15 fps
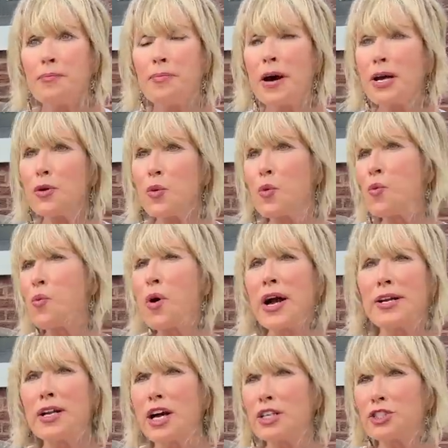But
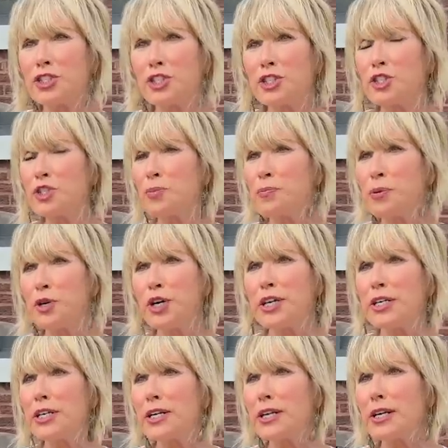why not just
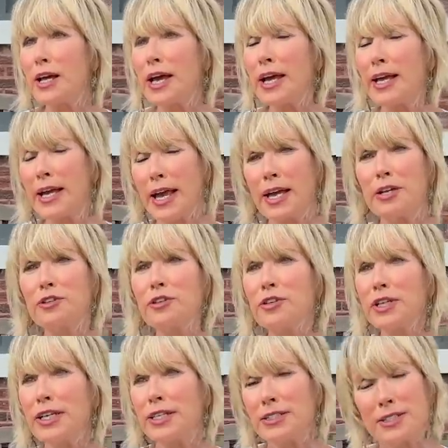put a
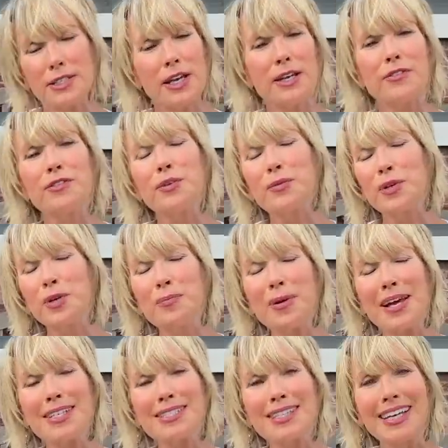candle inside of a real
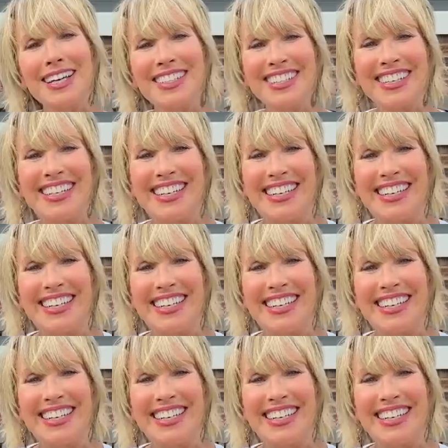basket?